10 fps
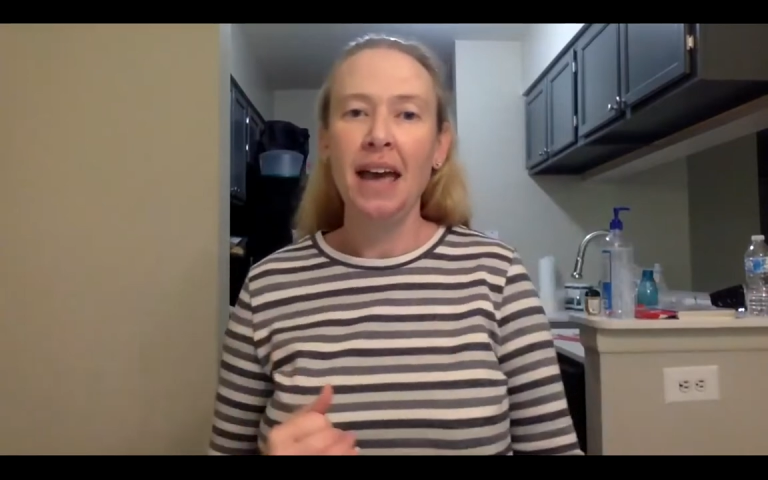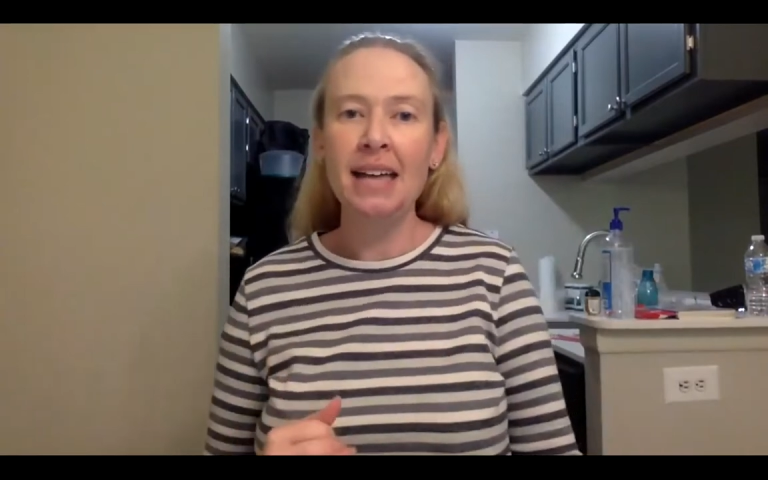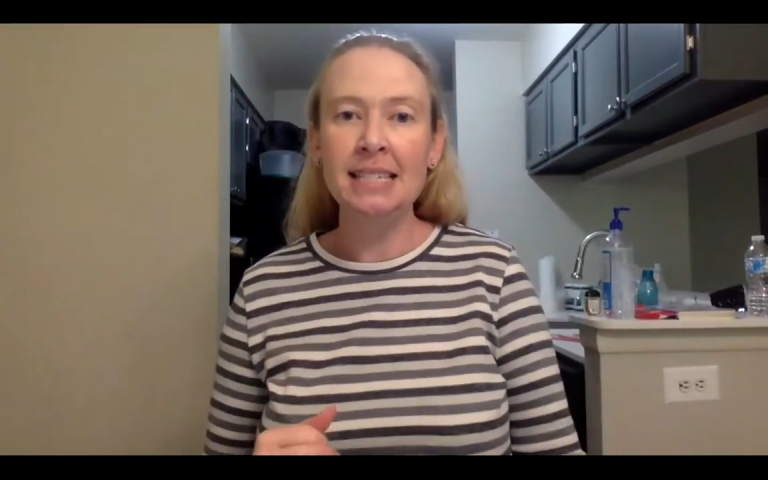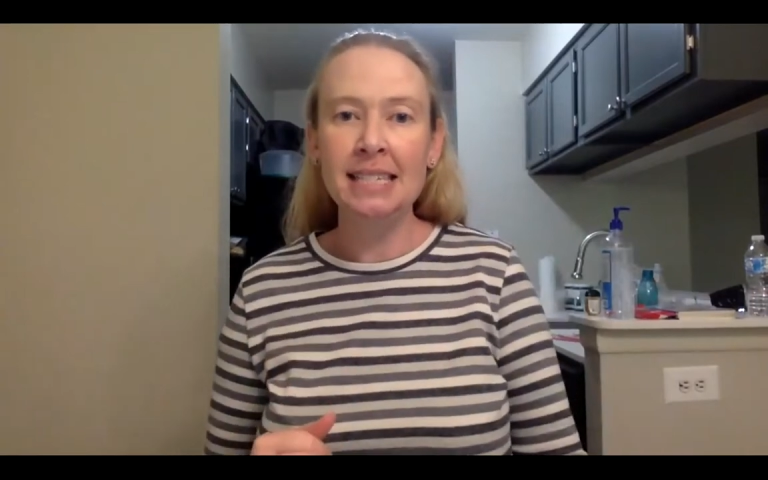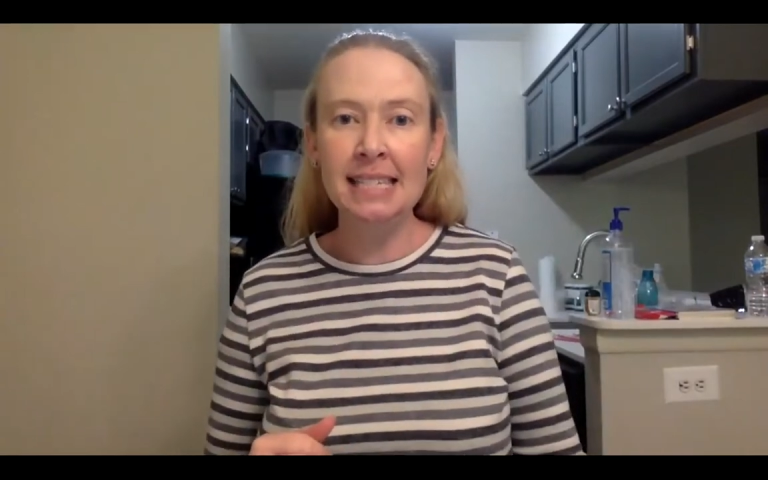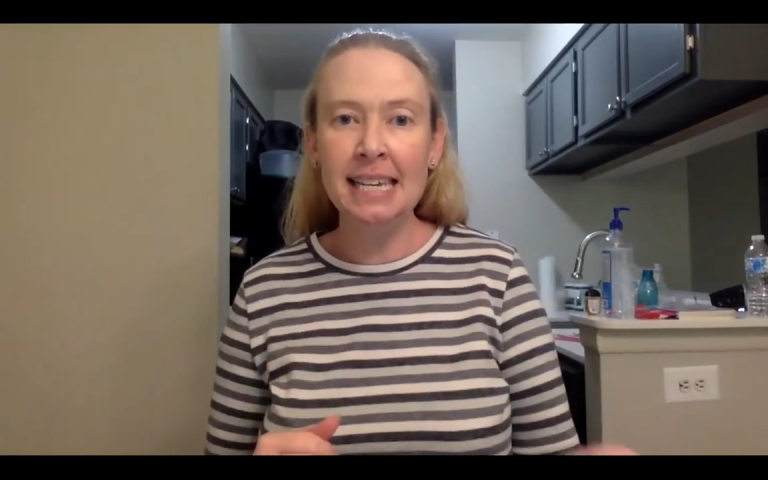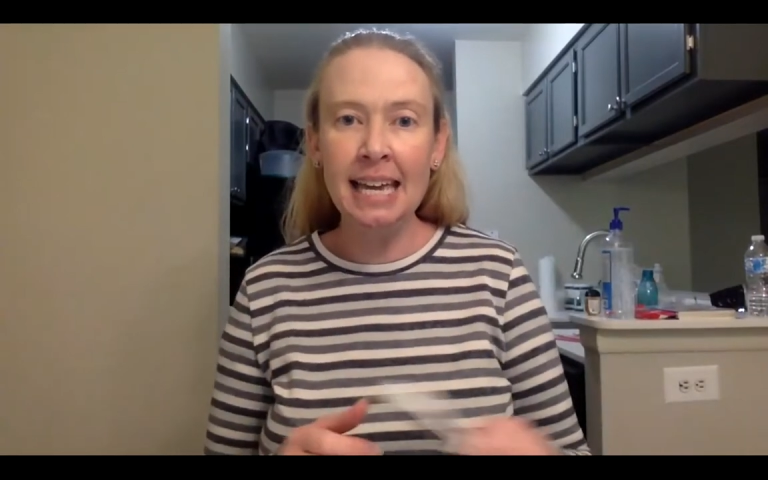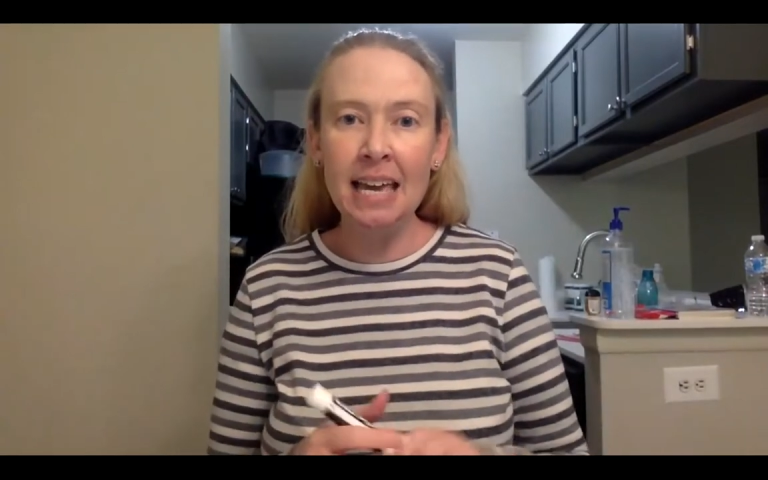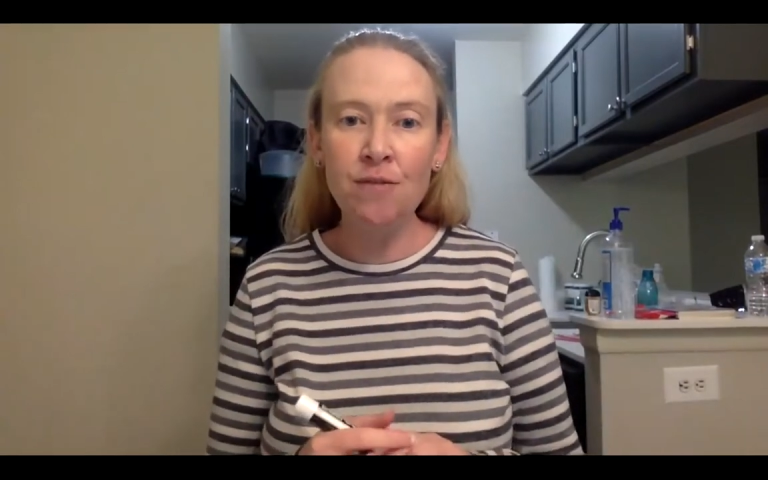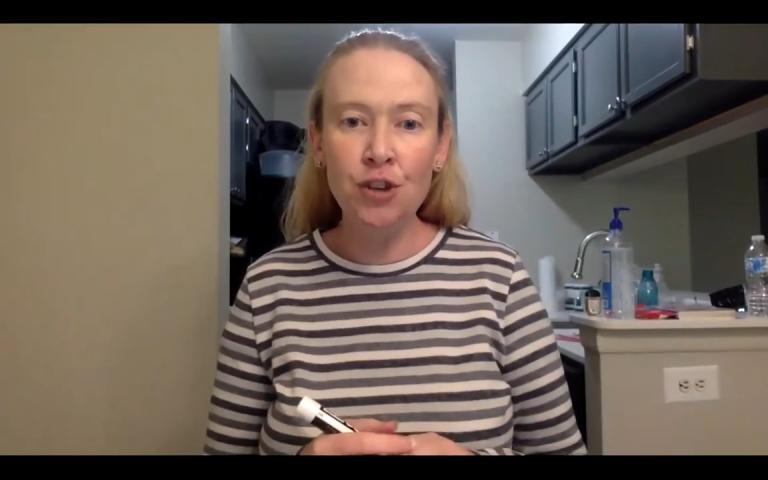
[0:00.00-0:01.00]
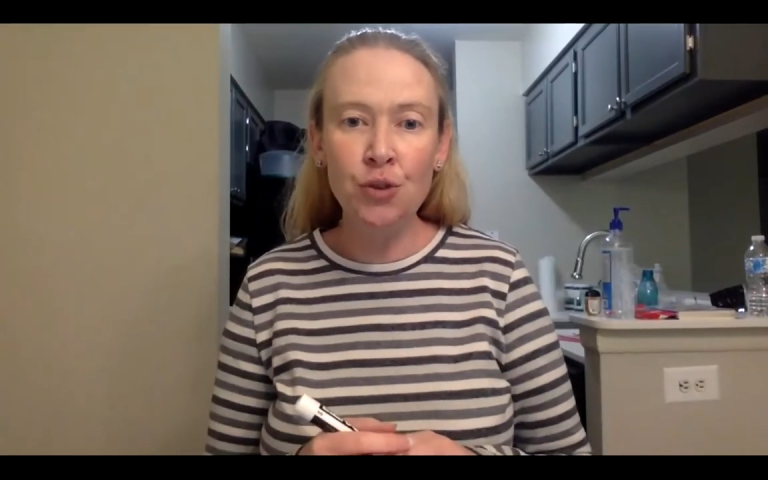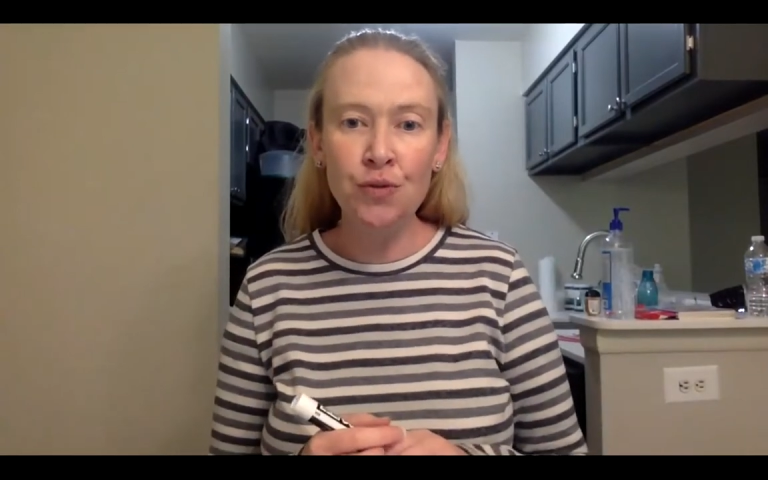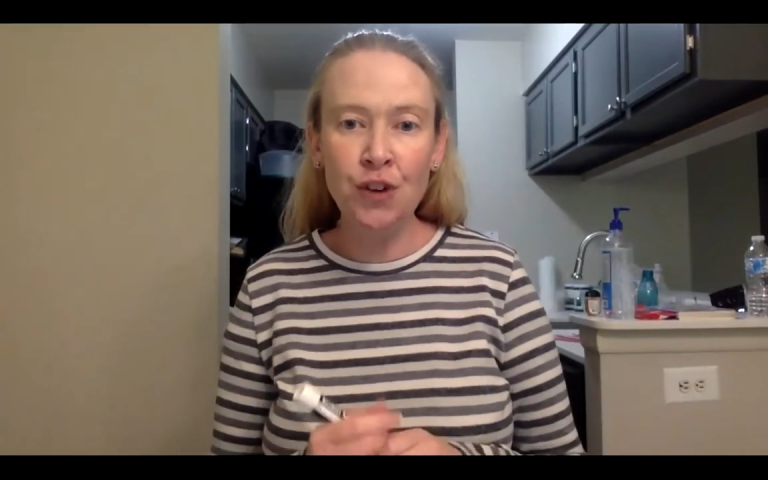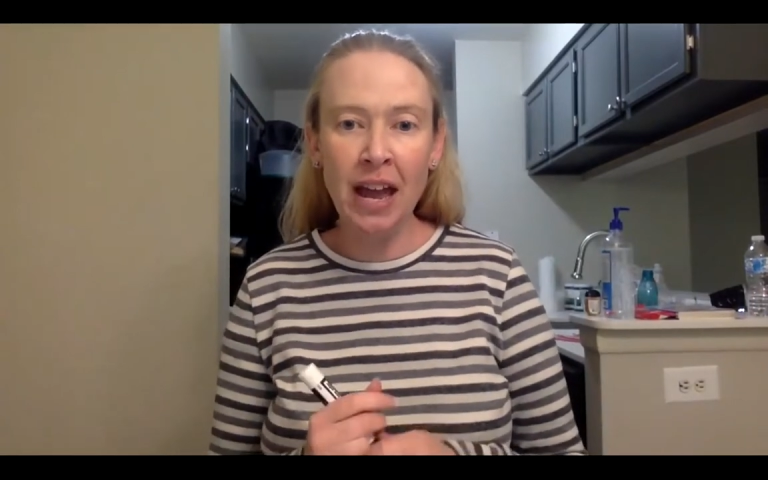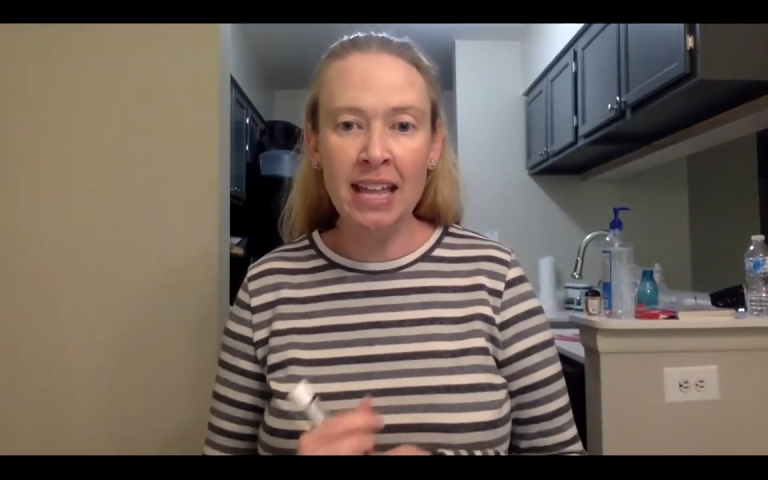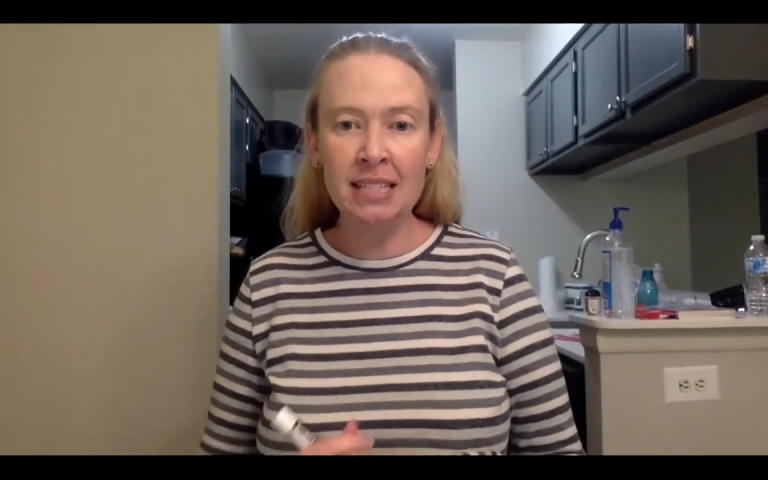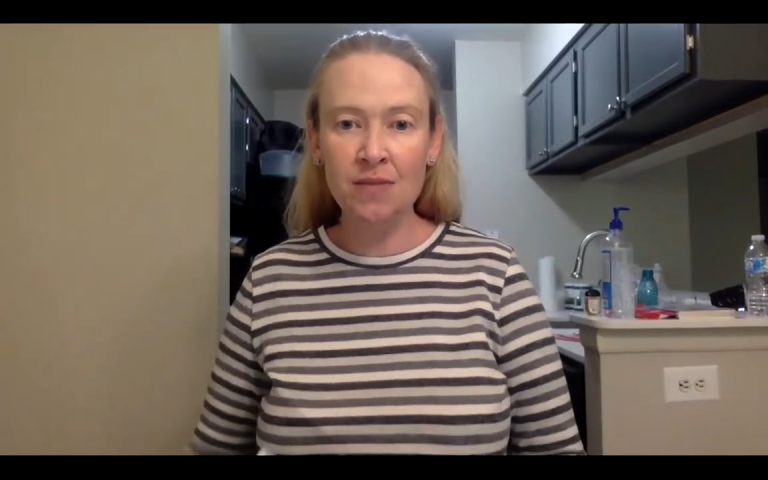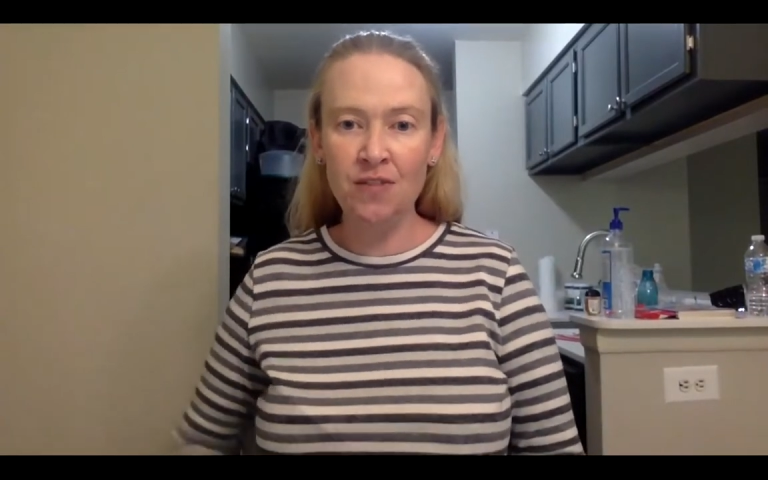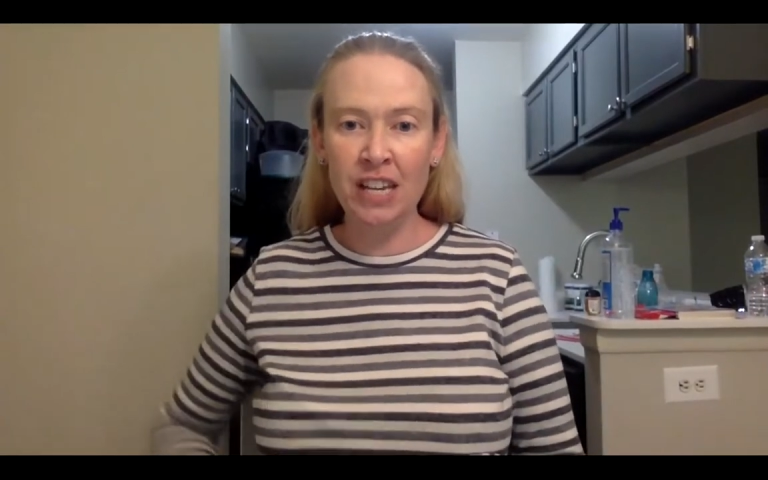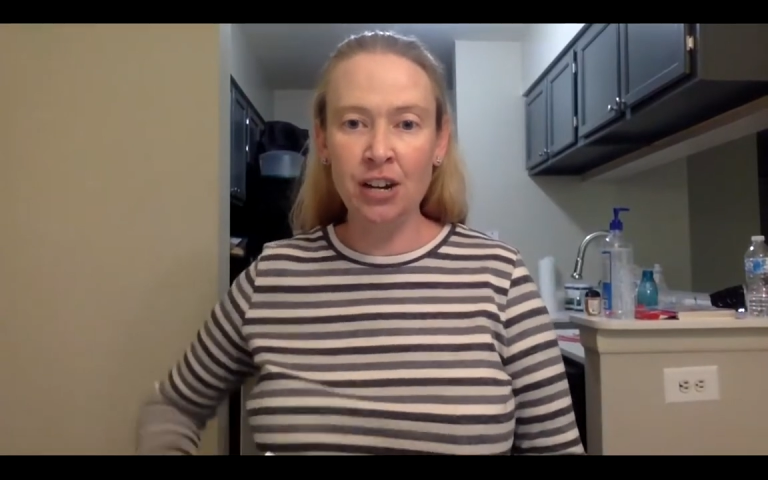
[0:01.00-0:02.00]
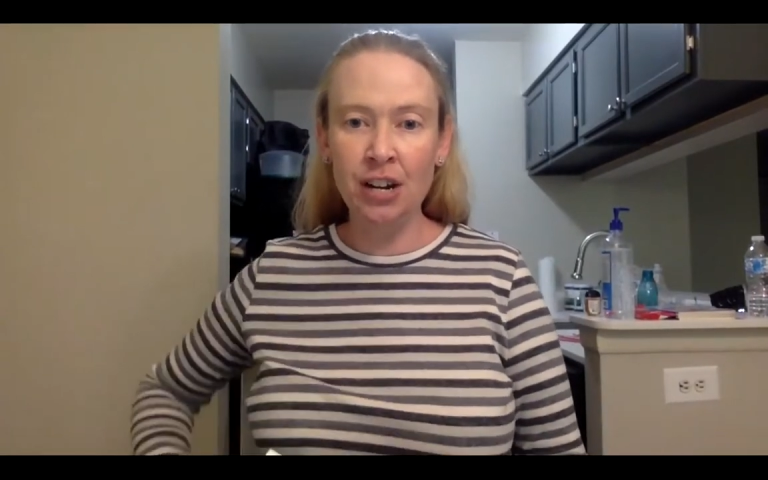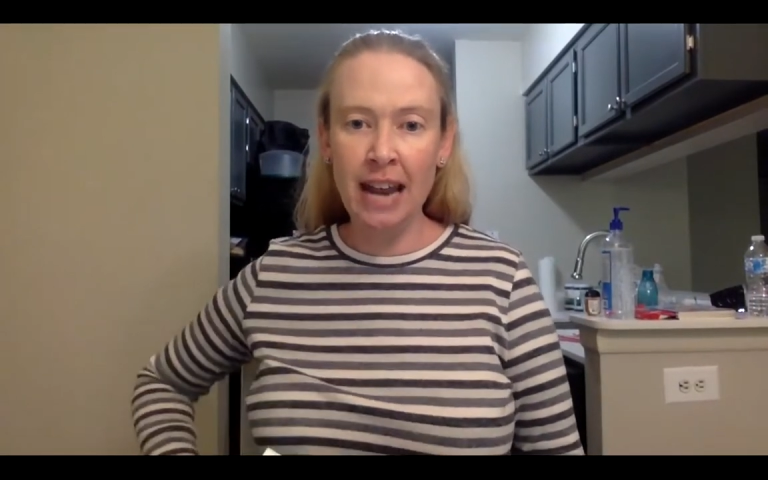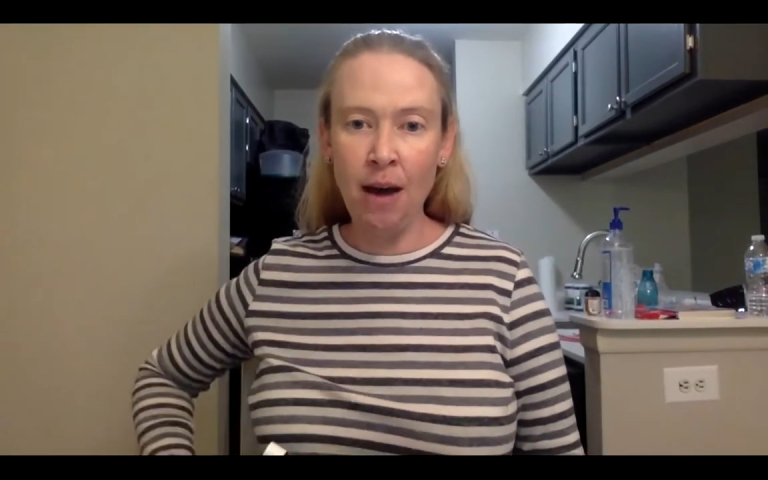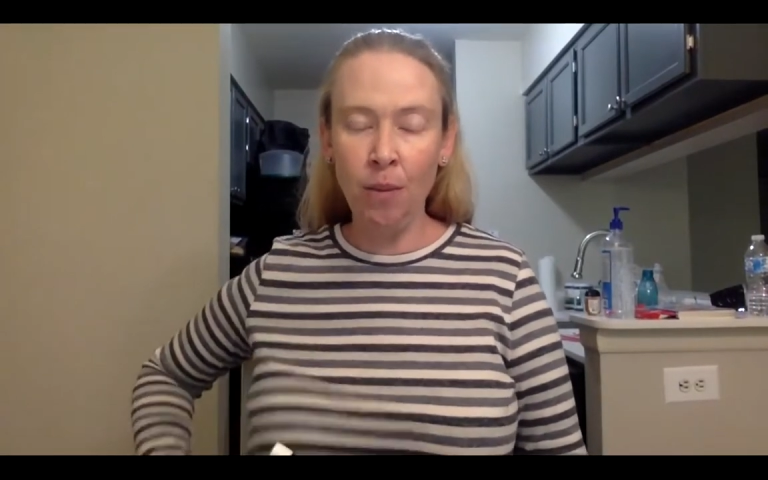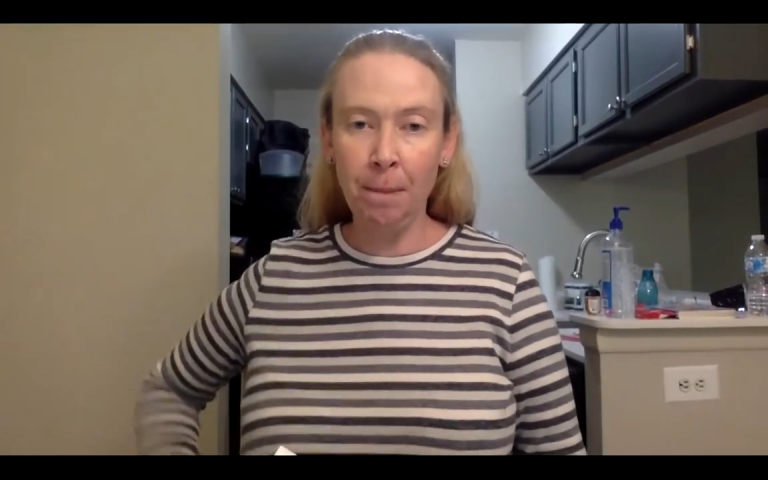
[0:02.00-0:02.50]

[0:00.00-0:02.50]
and see if you friends figure it out.